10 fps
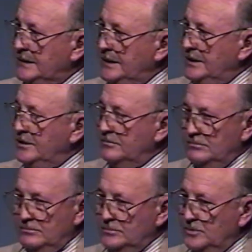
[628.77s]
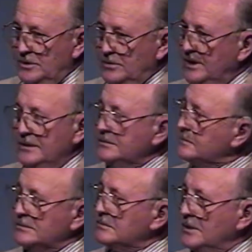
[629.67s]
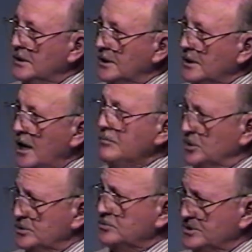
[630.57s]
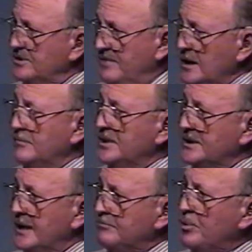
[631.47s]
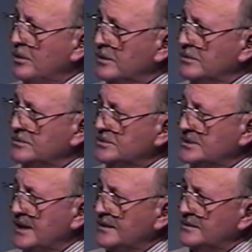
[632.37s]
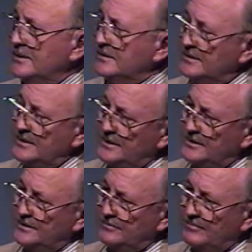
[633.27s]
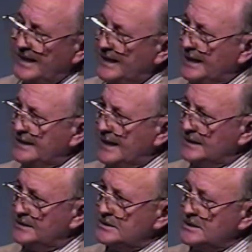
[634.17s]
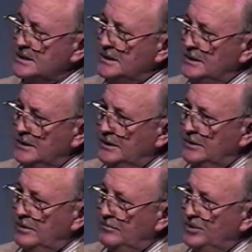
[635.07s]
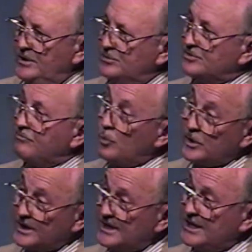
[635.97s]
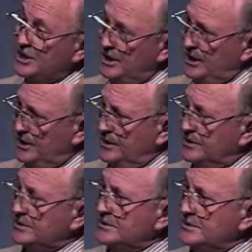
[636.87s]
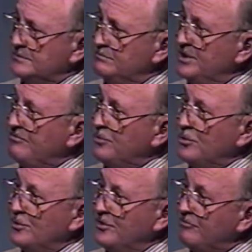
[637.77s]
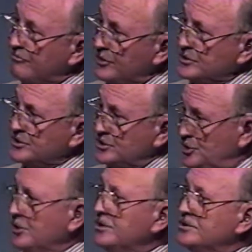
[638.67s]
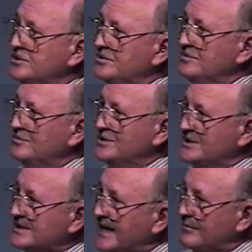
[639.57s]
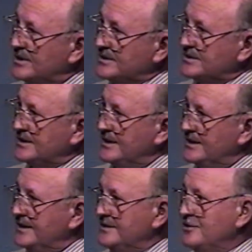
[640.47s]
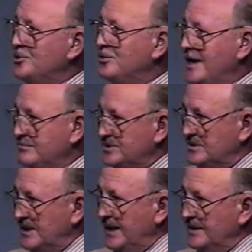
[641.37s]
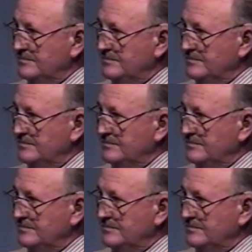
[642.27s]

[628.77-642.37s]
and a, a great commerce was developed at that point on the south end of Manhattan Island. But it was 14 years before the first church was established in oh, New Amsterdam.